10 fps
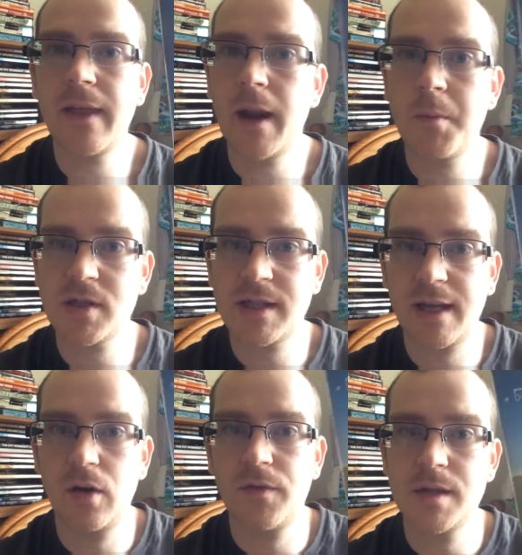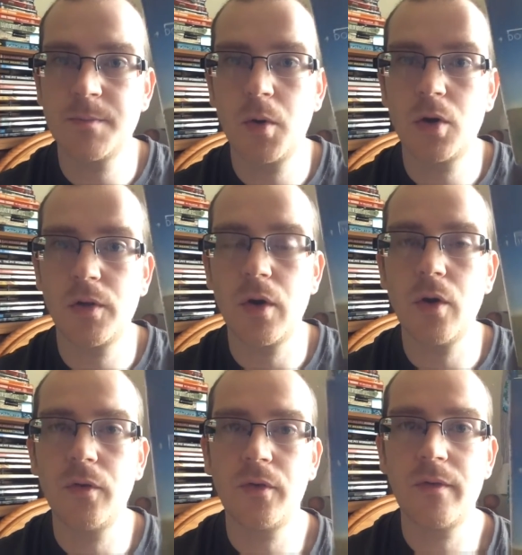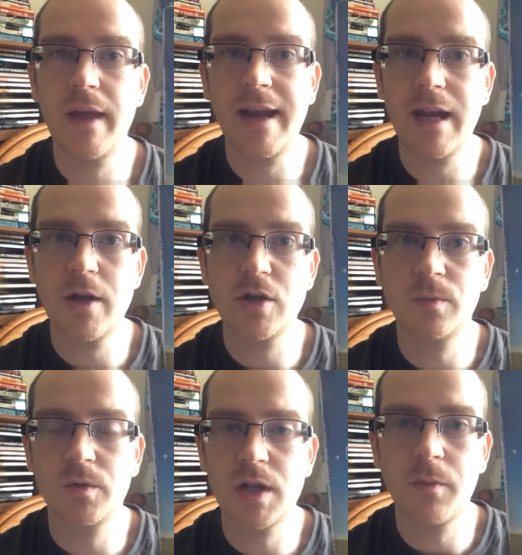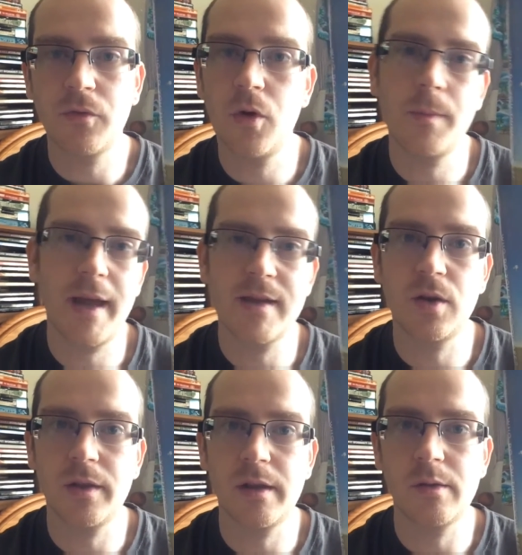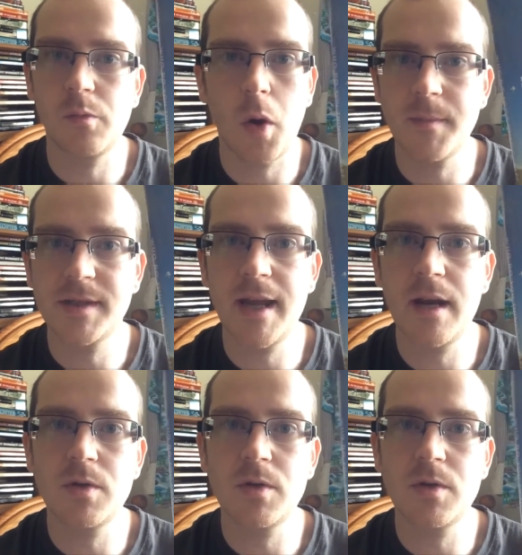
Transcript: Now, I'm not slacking off this book or the author of it in any way, shape or form. That is not what I'm saying.